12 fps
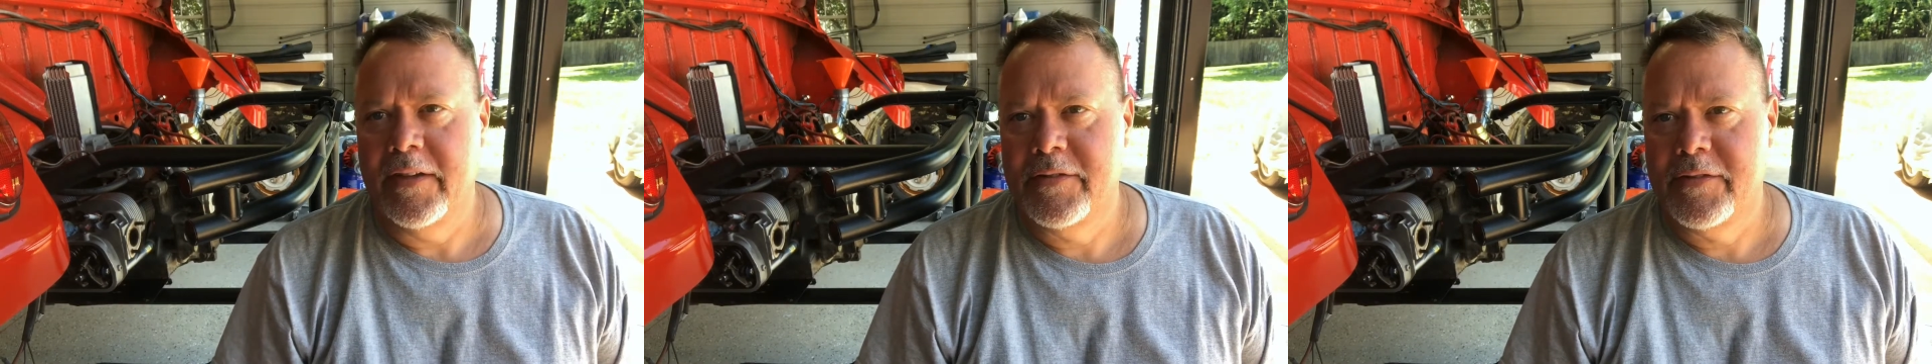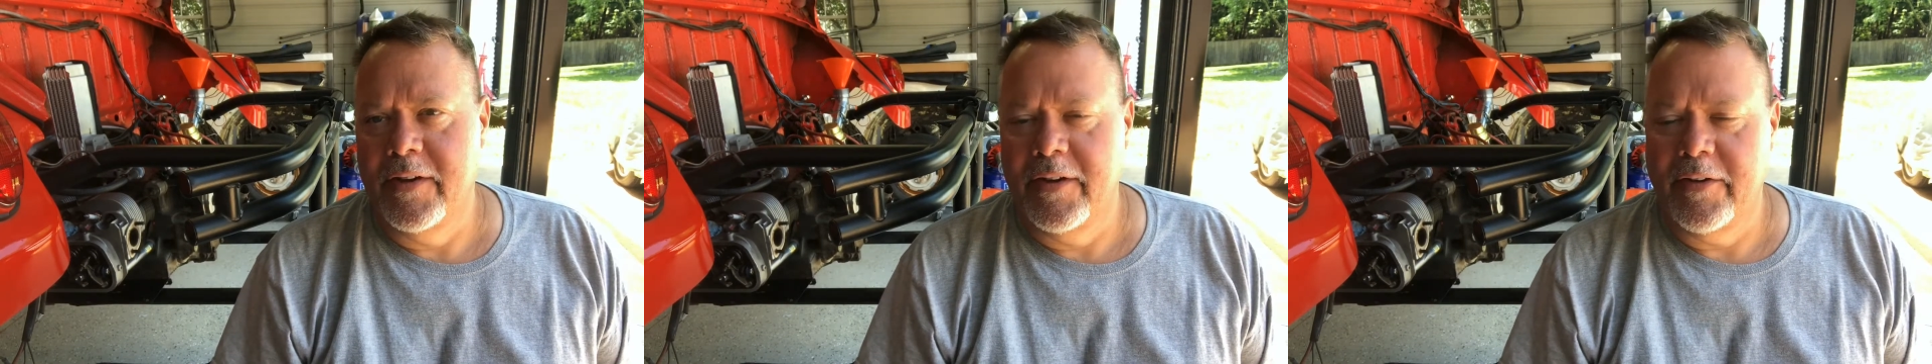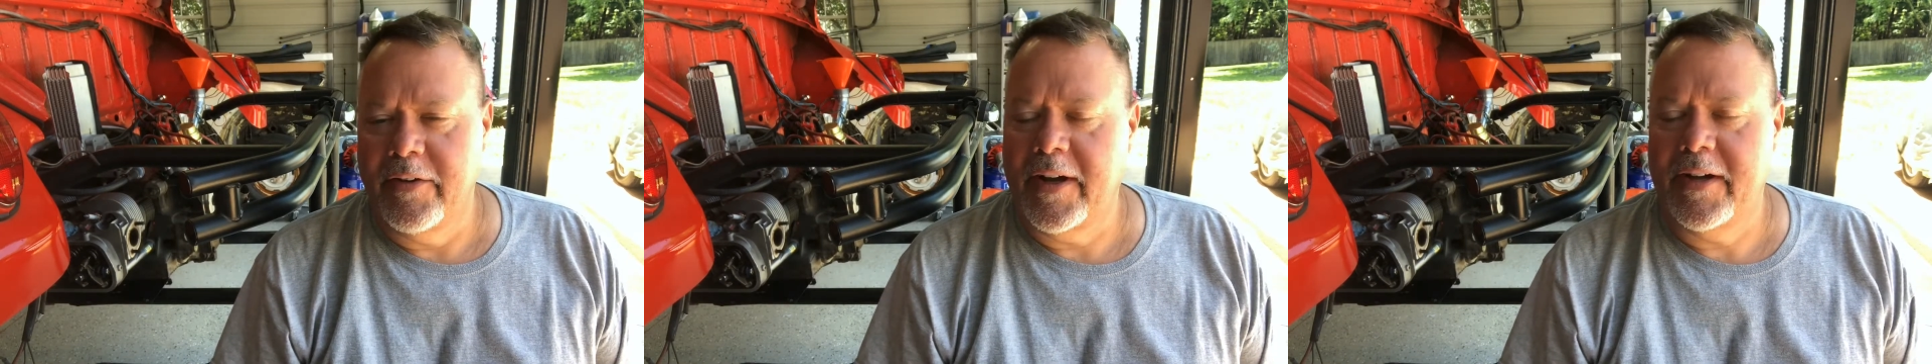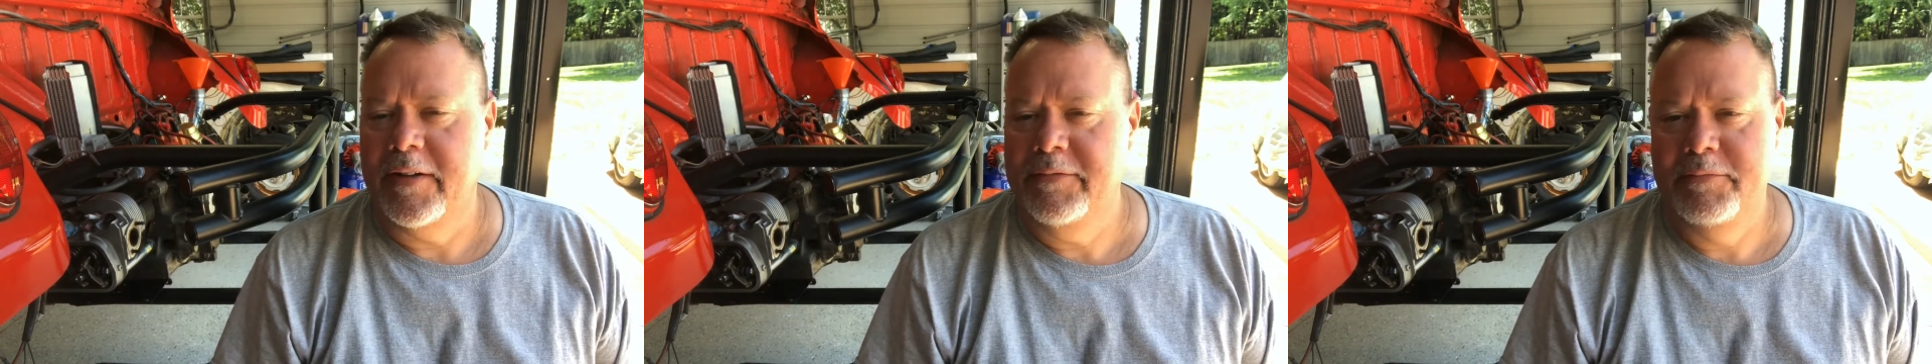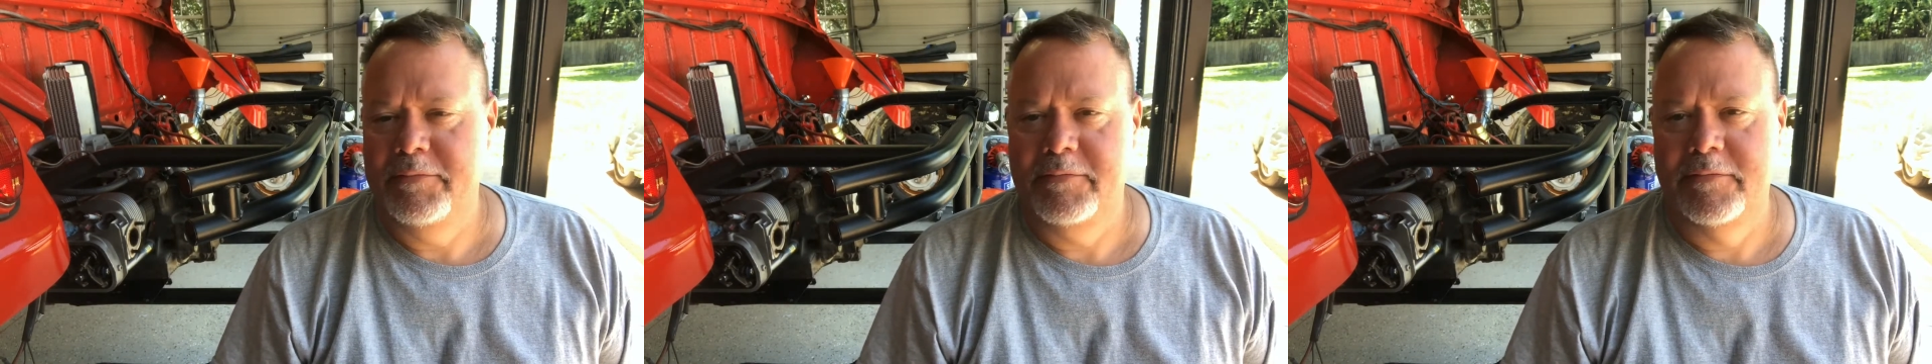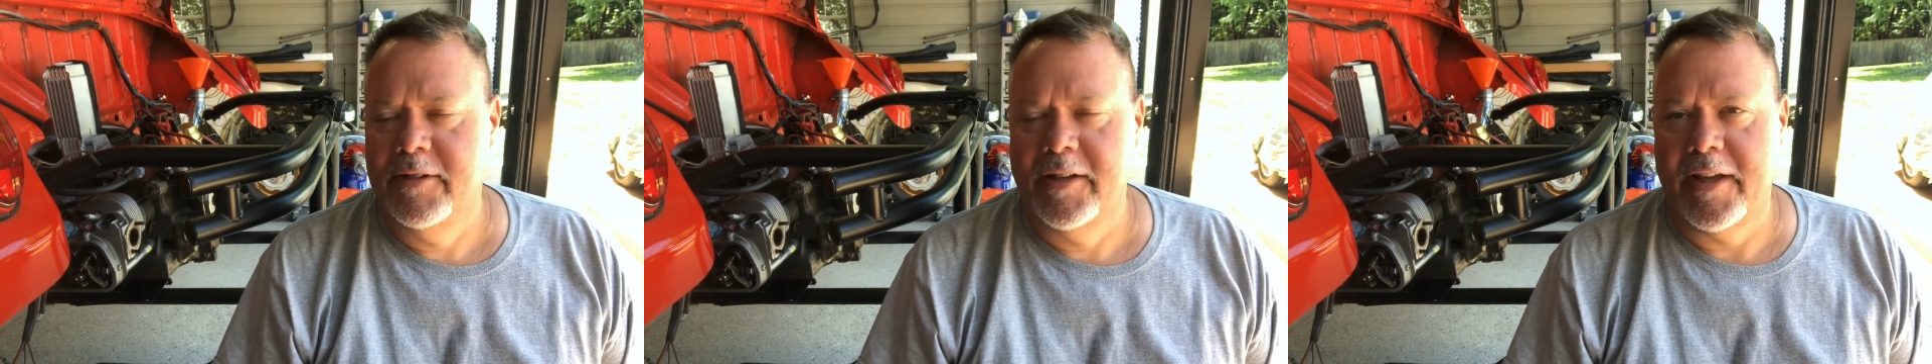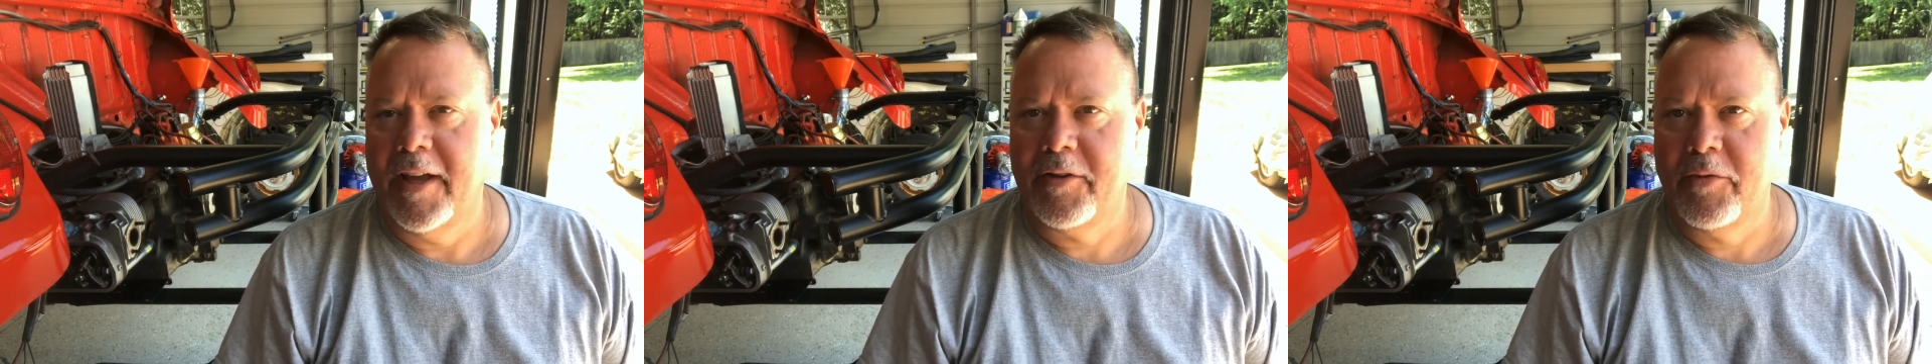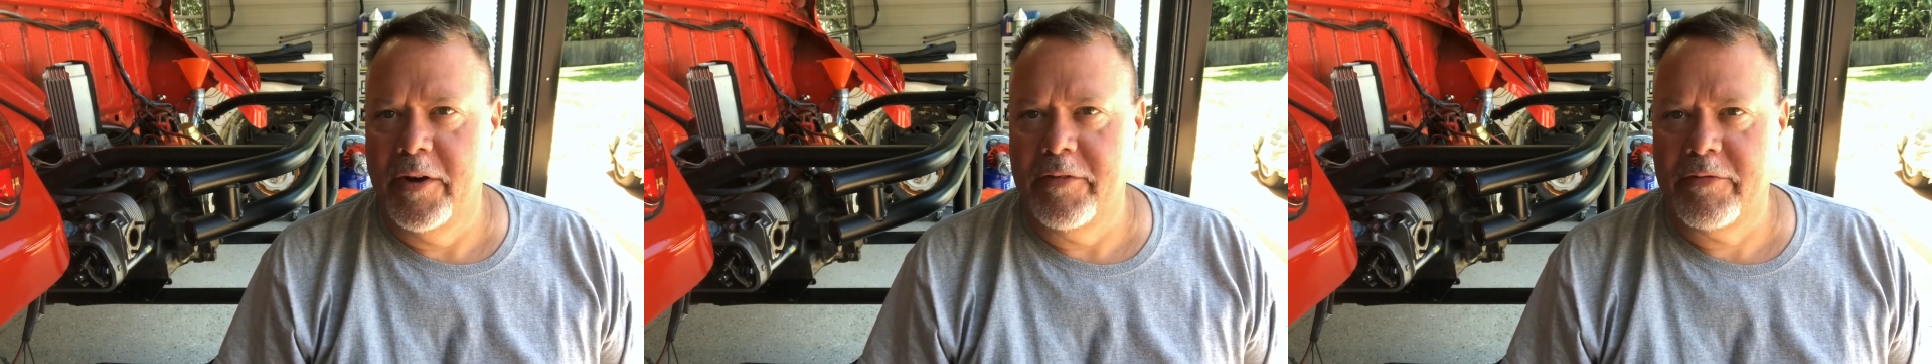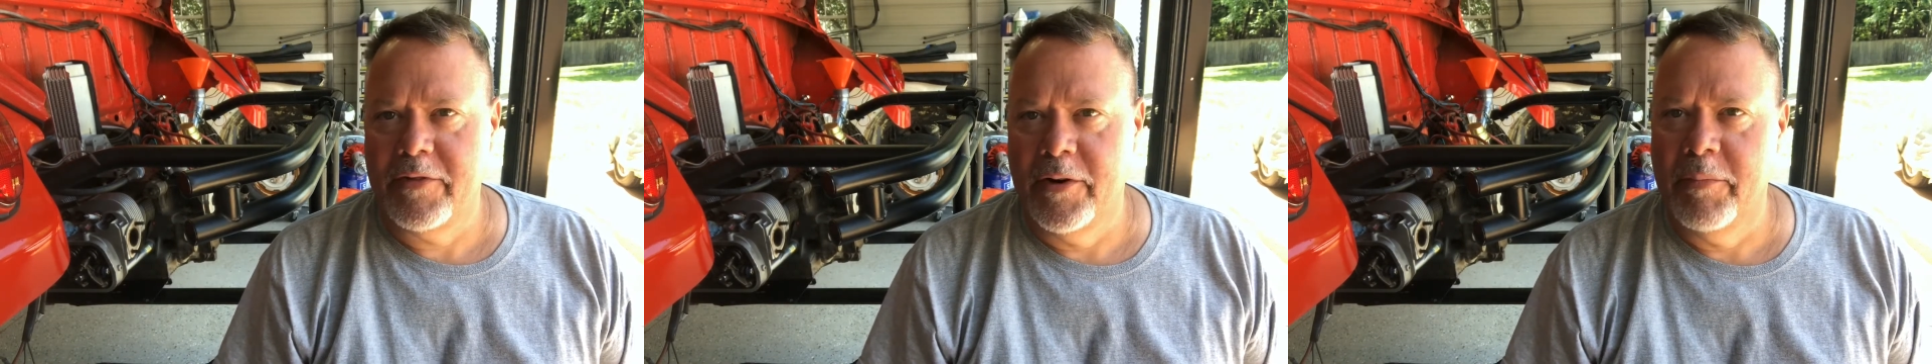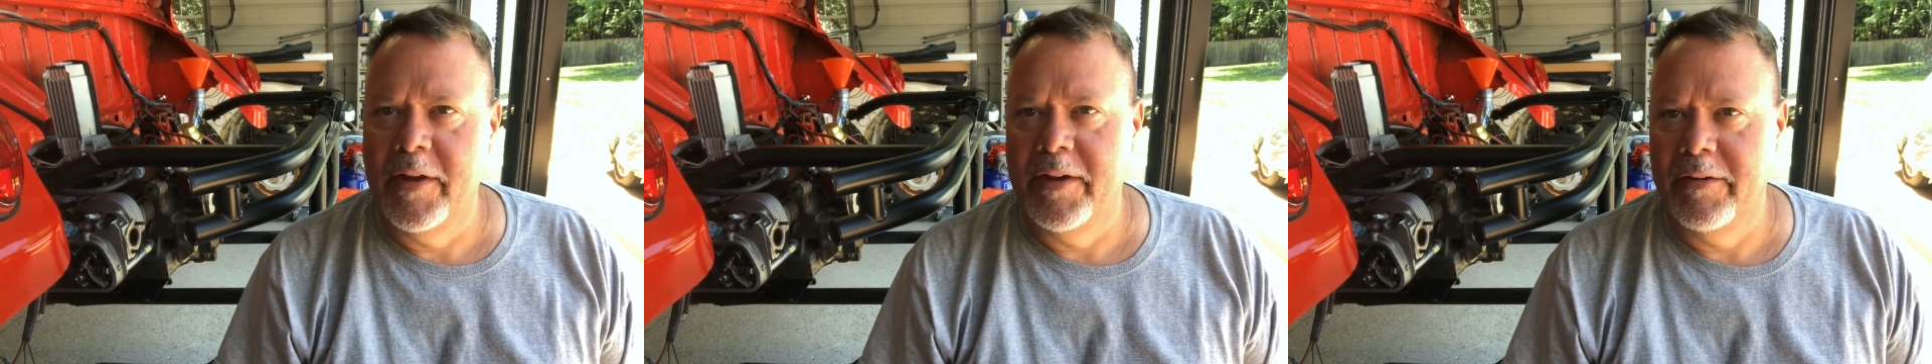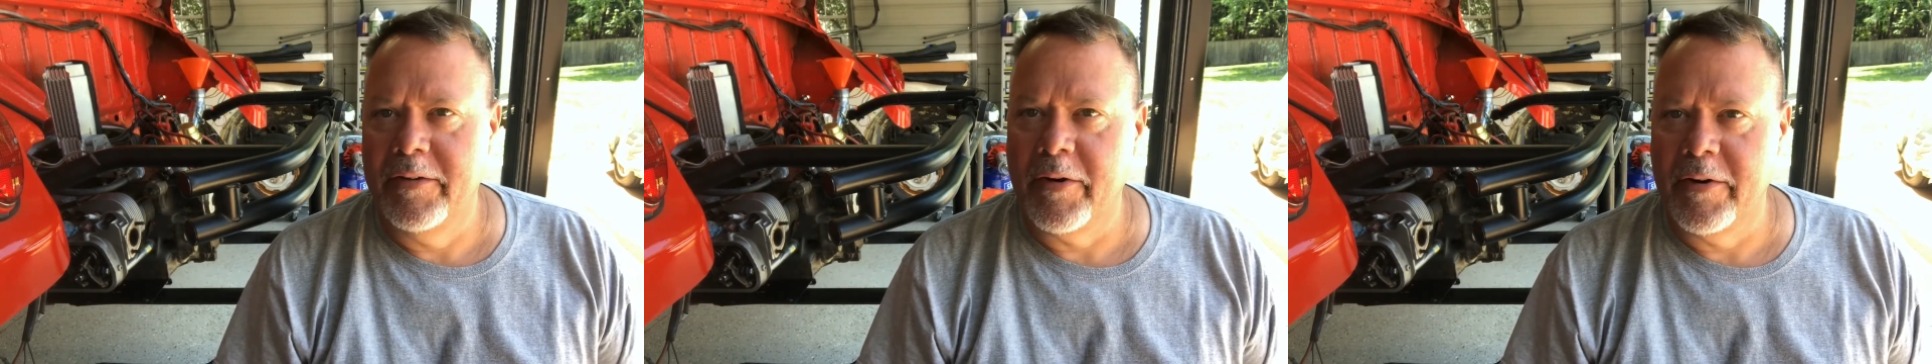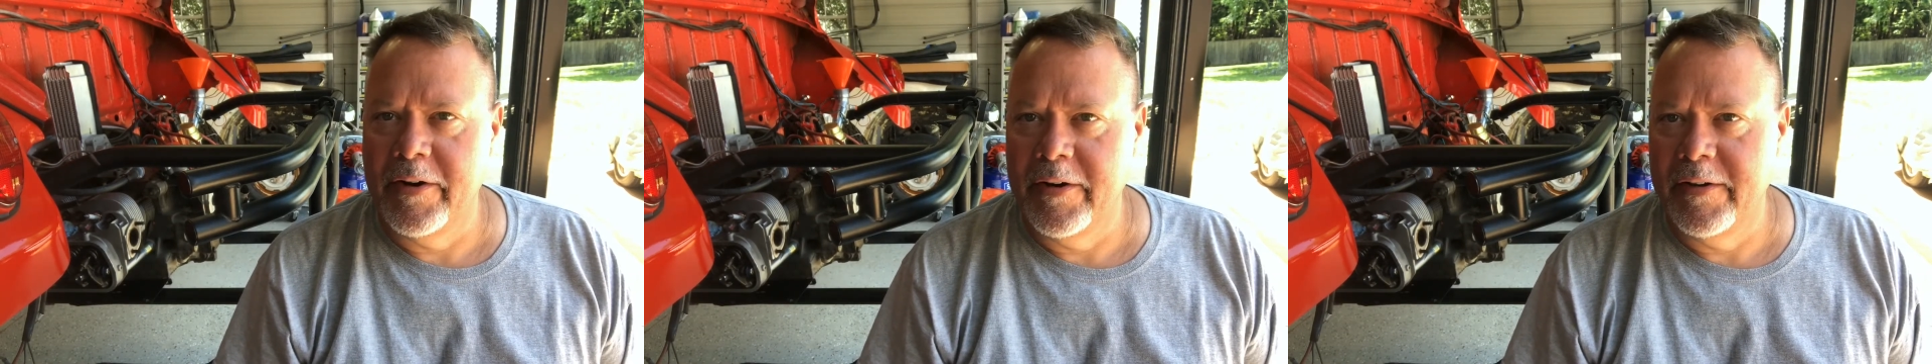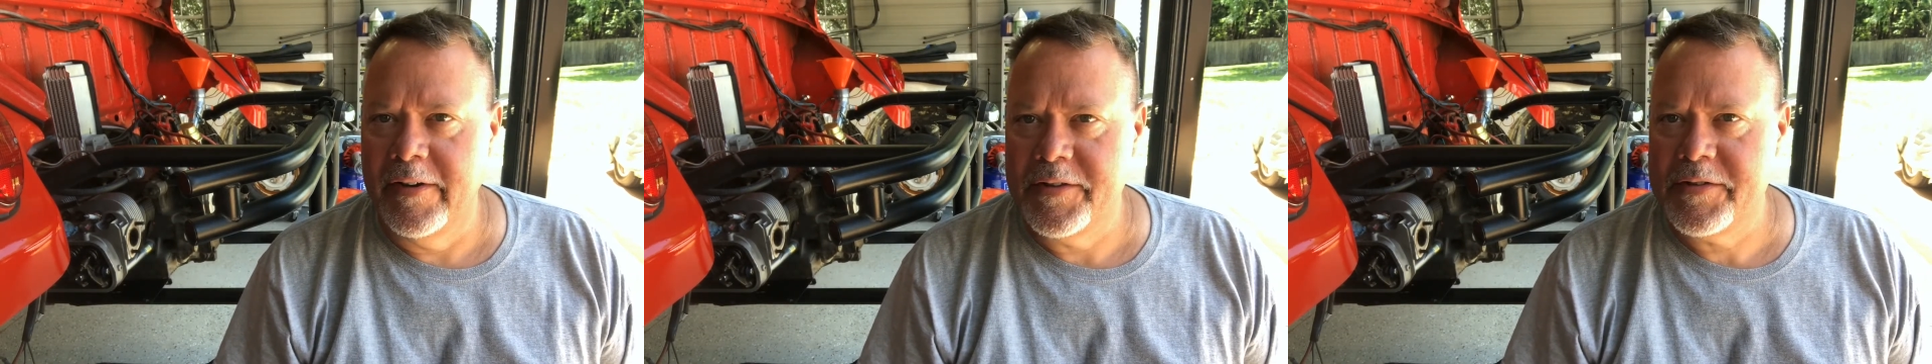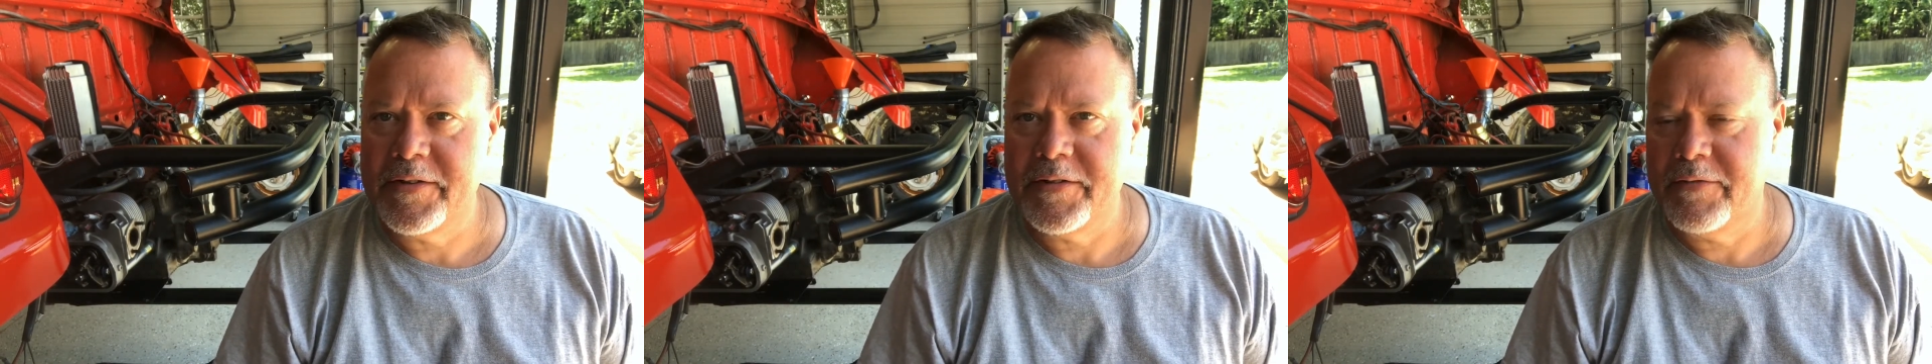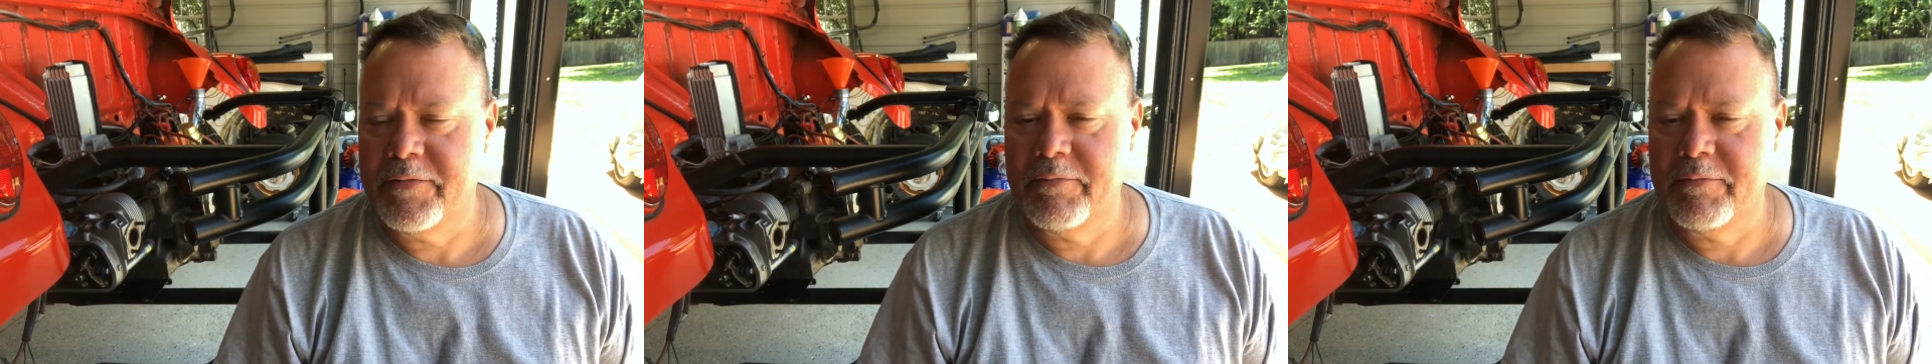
So I really had quit filming during this